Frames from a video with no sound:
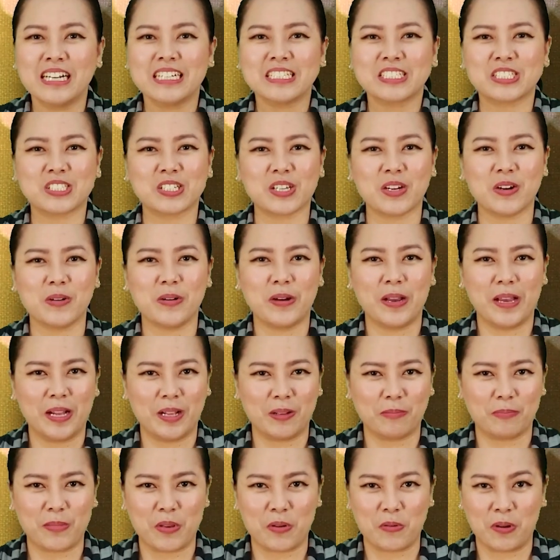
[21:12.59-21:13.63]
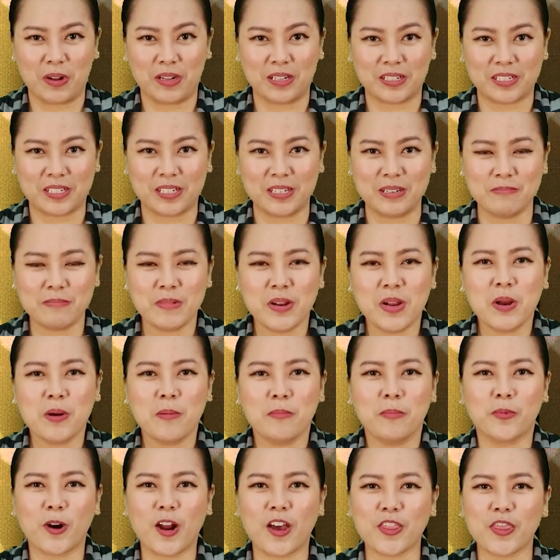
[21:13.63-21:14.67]
So help me welcome
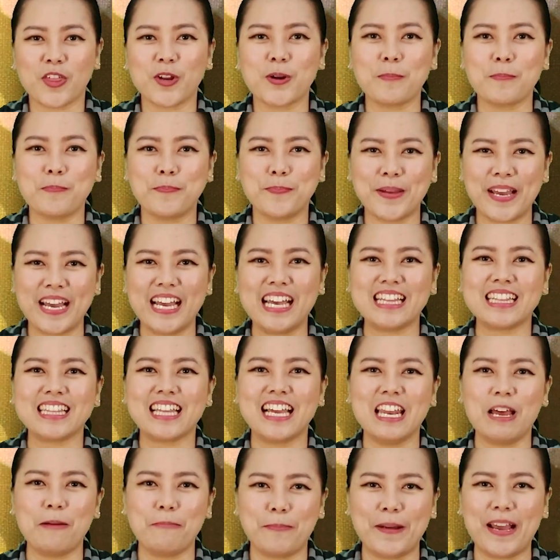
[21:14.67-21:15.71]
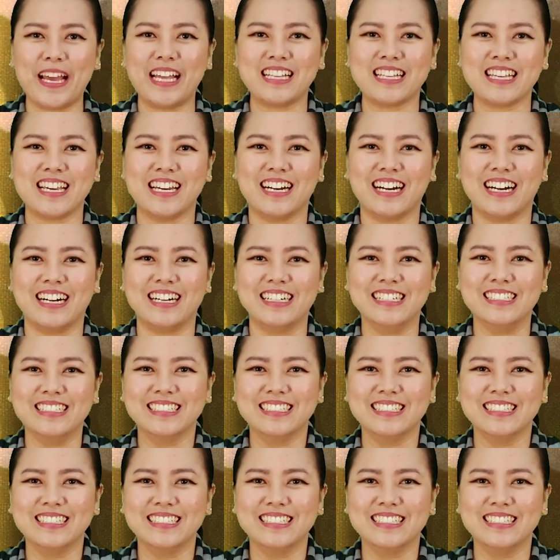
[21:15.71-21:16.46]
Brother Ben De La Peña.